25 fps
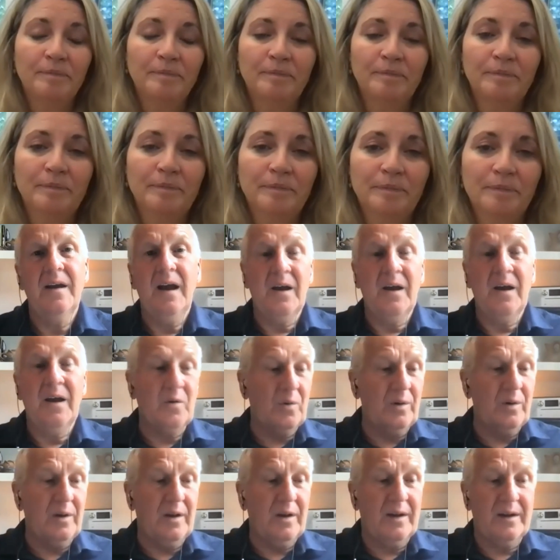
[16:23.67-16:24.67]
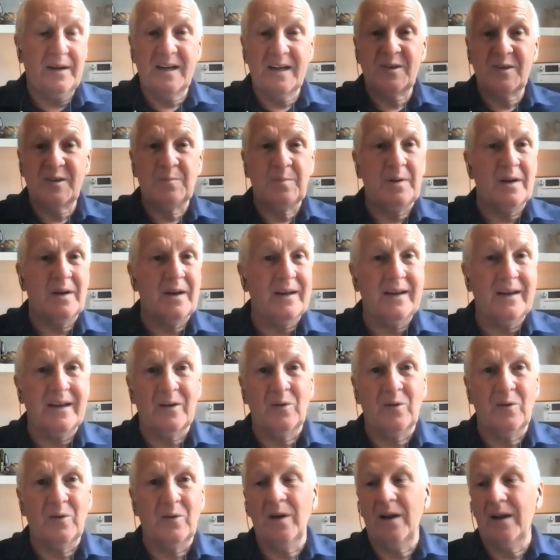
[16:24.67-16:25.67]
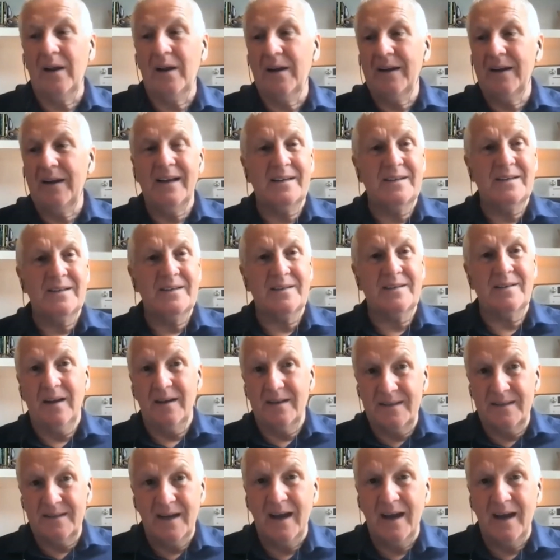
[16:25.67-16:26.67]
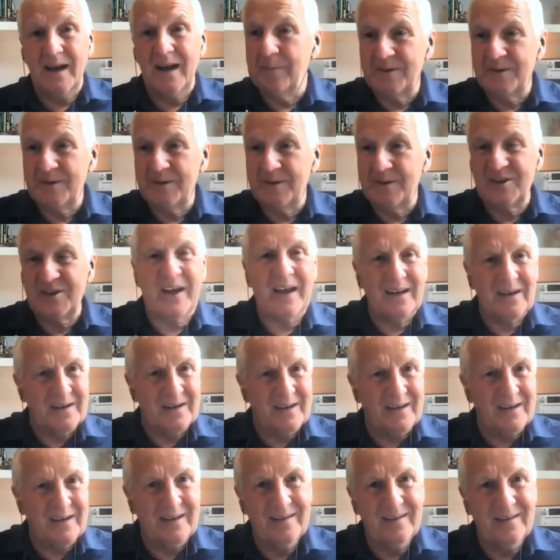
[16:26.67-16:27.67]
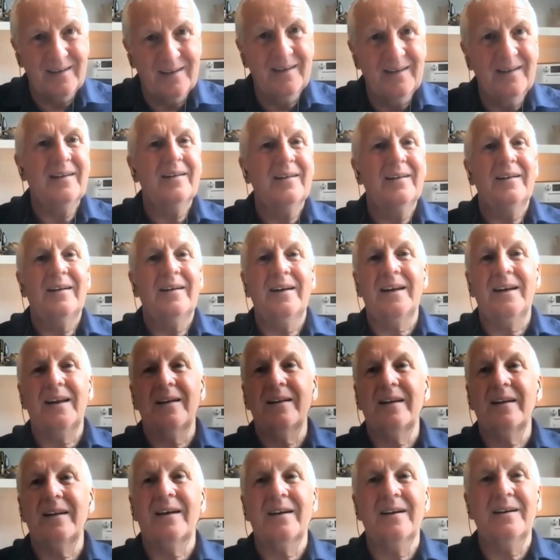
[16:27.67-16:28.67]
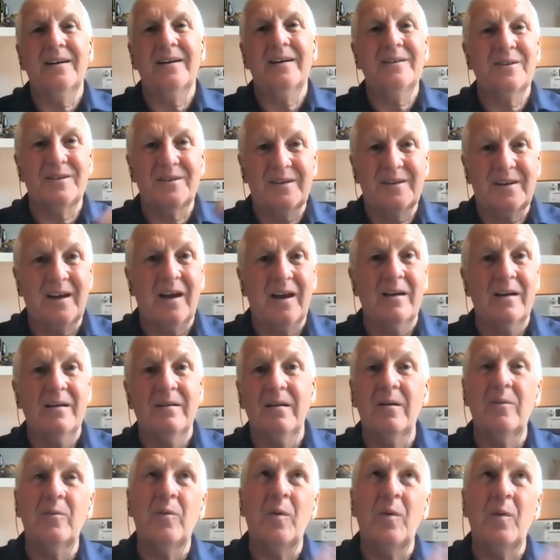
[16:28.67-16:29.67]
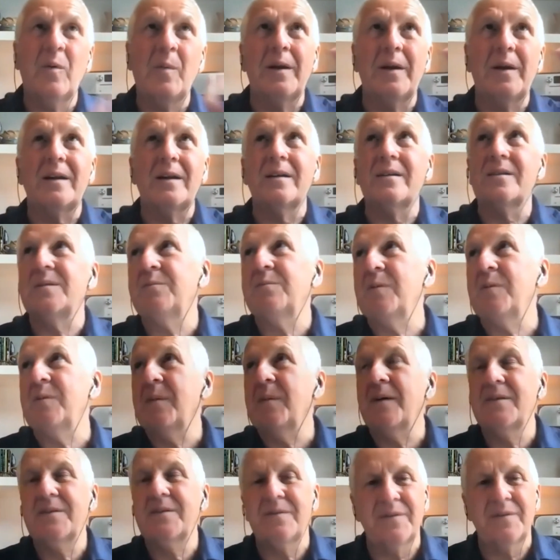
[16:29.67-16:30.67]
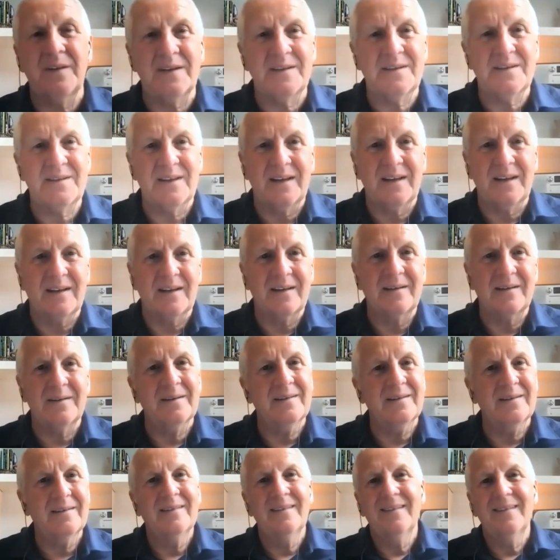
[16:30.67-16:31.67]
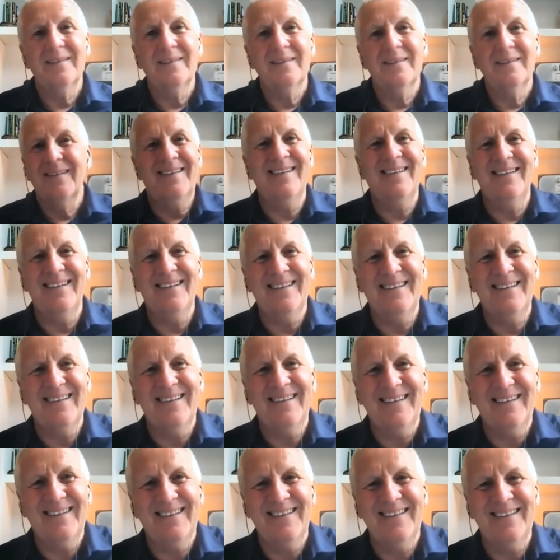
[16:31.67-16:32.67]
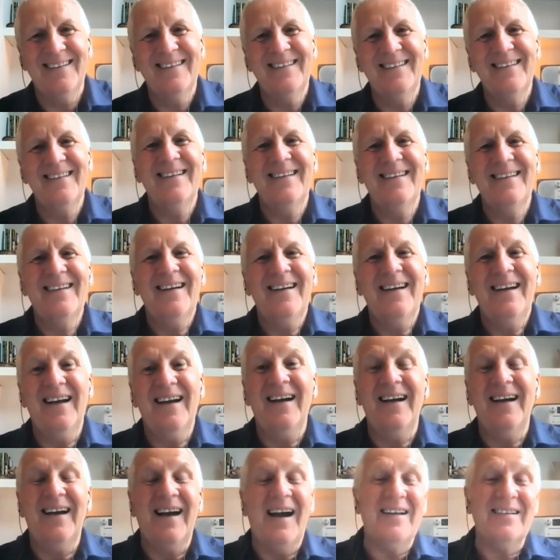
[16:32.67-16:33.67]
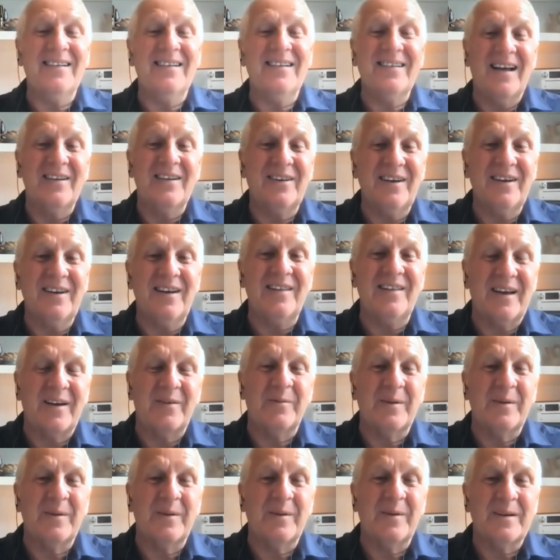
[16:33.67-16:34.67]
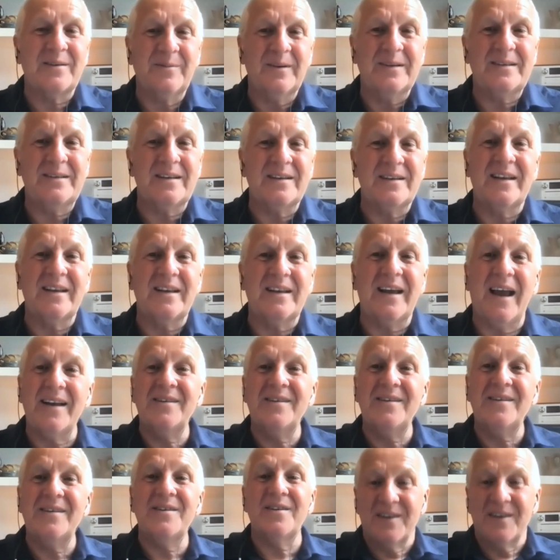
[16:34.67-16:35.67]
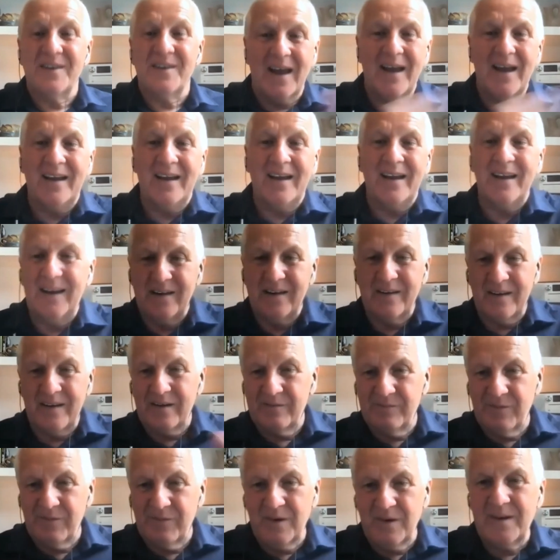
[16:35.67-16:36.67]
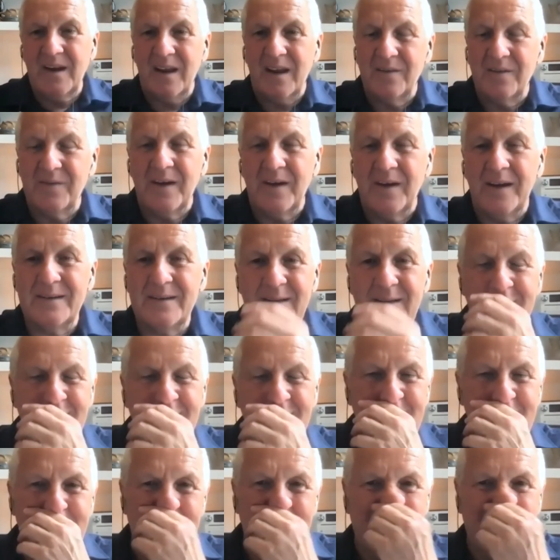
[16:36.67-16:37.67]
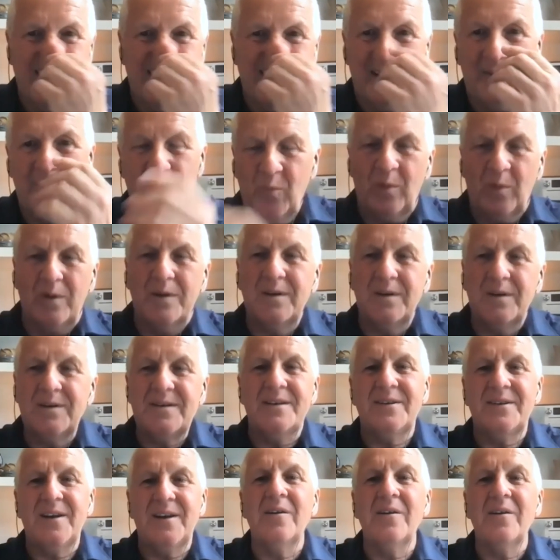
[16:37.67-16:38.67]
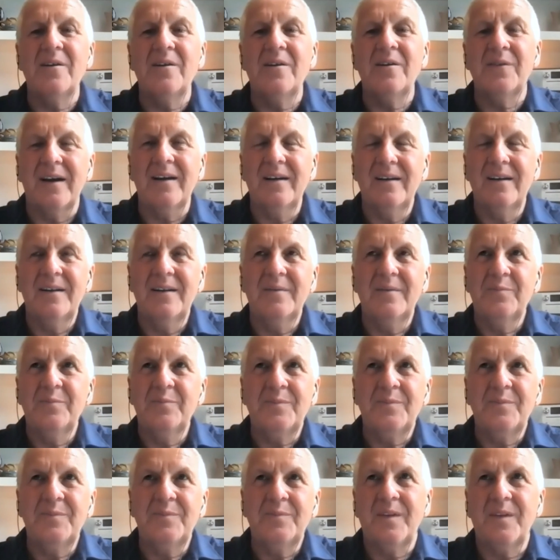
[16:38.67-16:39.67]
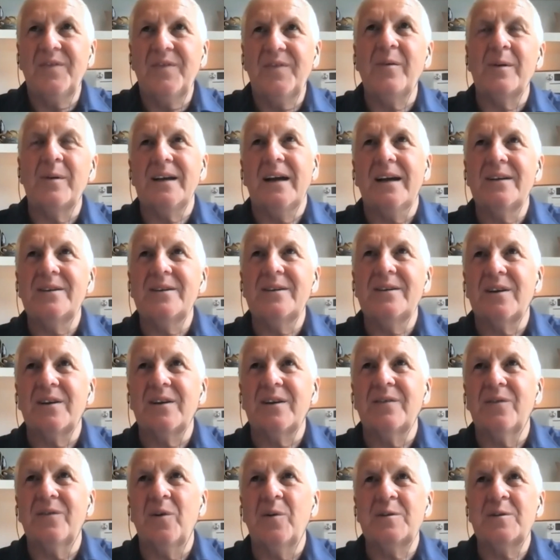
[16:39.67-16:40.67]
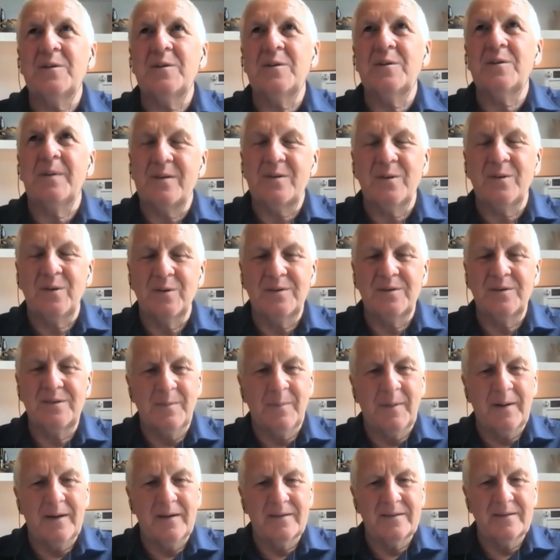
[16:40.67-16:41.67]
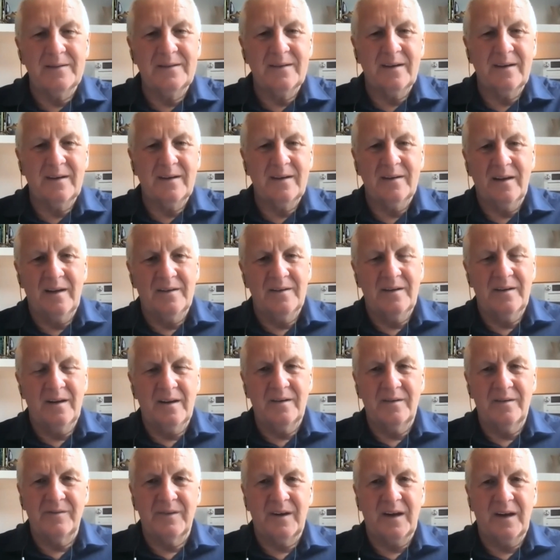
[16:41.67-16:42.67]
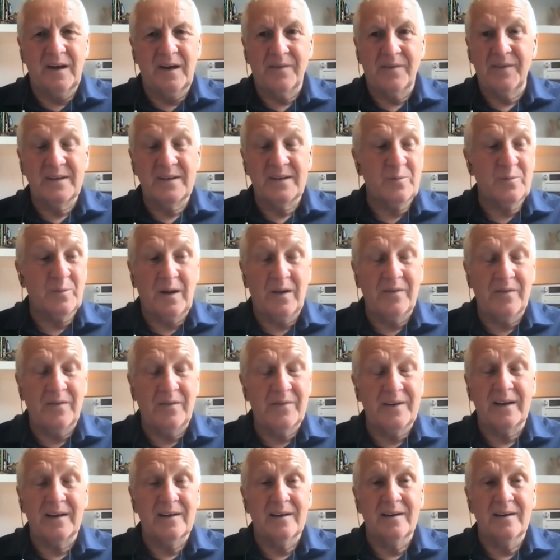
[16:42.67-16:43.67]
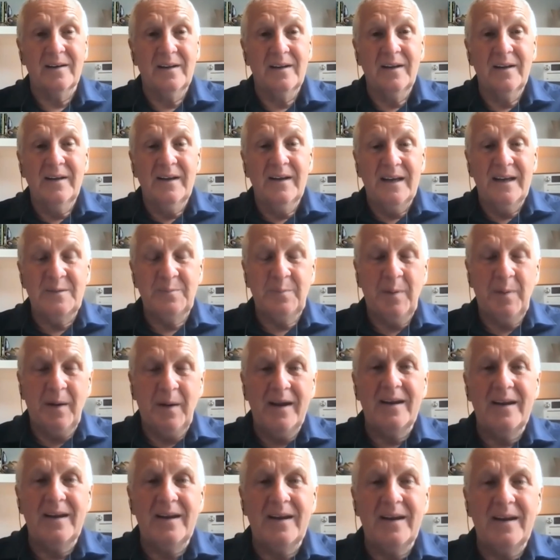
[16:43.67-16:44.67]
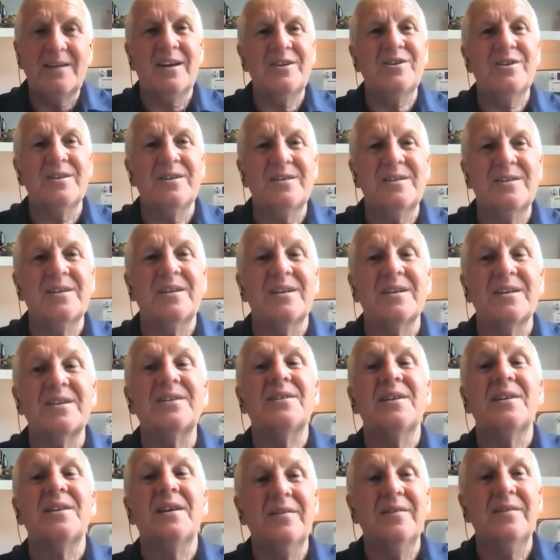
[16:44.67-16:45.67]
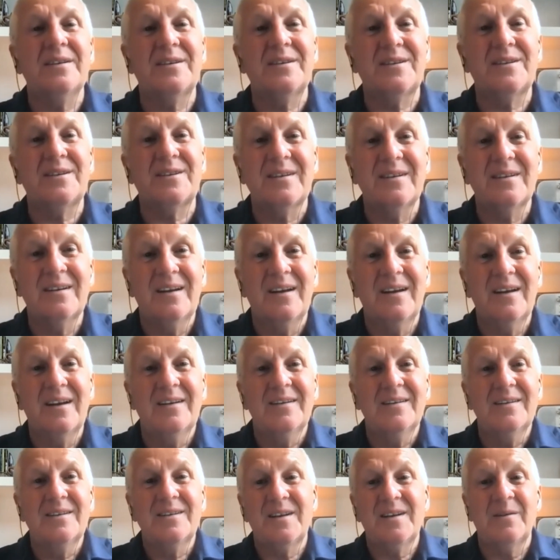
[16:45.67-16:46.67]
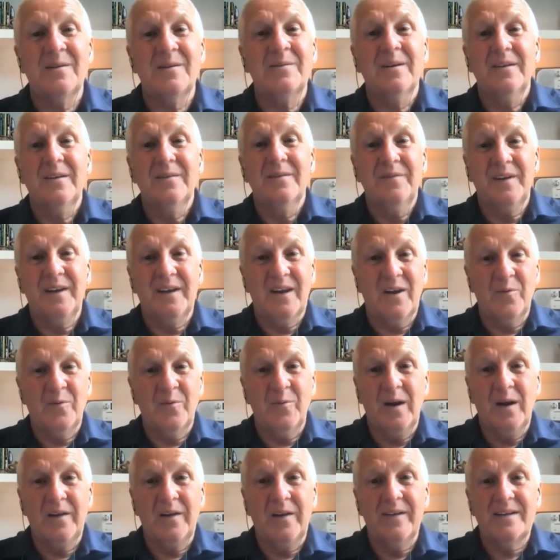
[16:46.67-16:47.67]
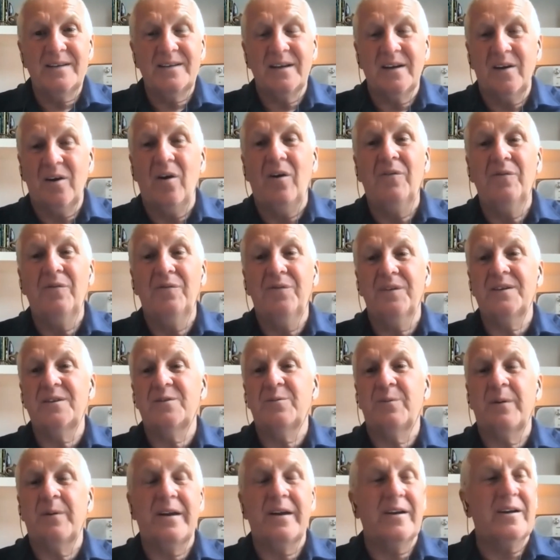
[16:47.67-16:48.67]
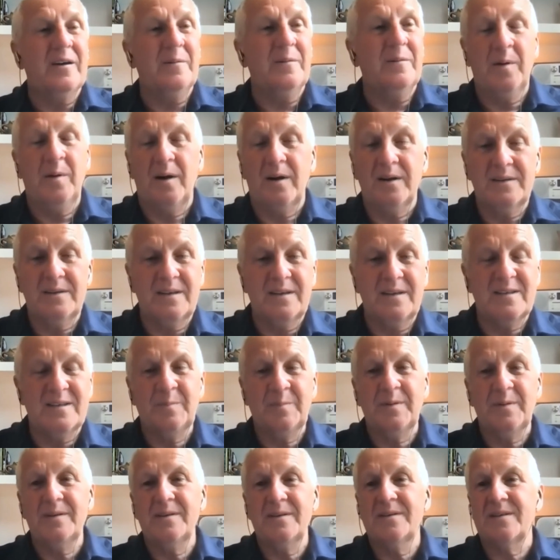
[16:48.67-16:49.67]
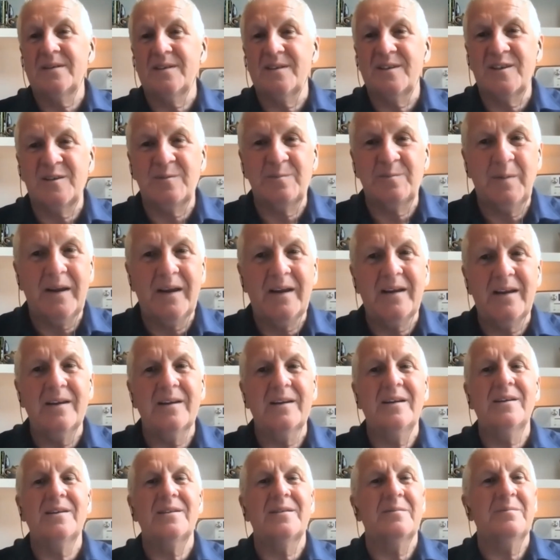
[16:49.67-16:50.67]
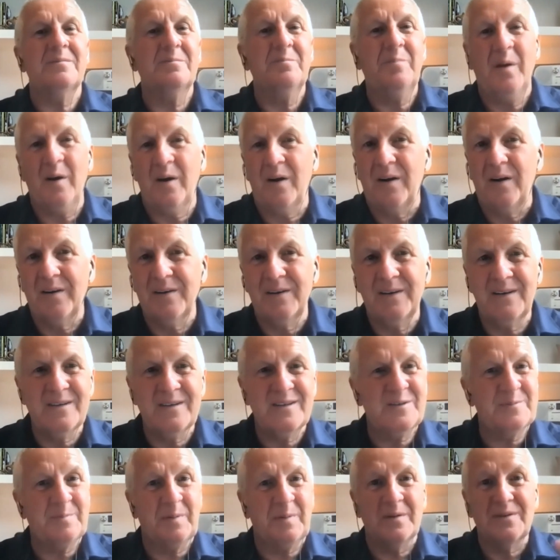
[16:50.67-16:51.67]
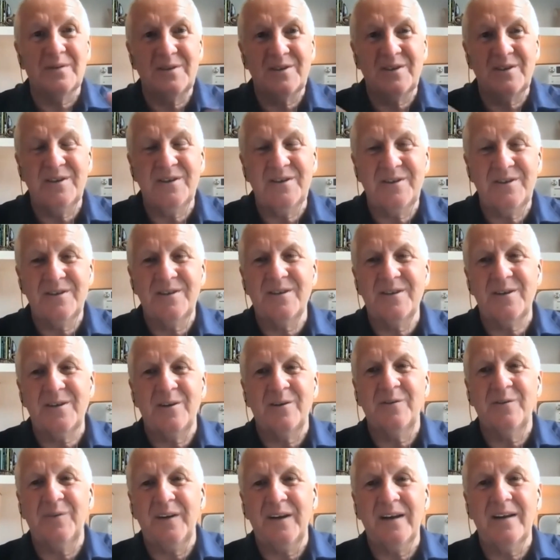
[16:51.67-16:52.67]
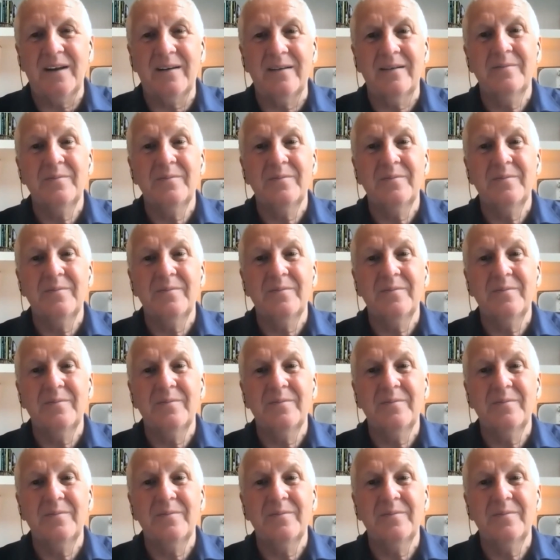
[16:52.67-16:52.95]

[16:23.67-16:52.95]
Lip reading: Yeah, and all that needs planning, and all that needs a time scale on it. You know, you can't just go, oh, we better do some promotion for this thing. Or and the other thing, which at the end of the day, you run the event, and once it's over, the thing which I sort of always been taught about on running events, whatever they are, is paying attention to the service. So, you know, whether it's a conference where you've got participants and speakers and partners, sponsors and stuff, you know,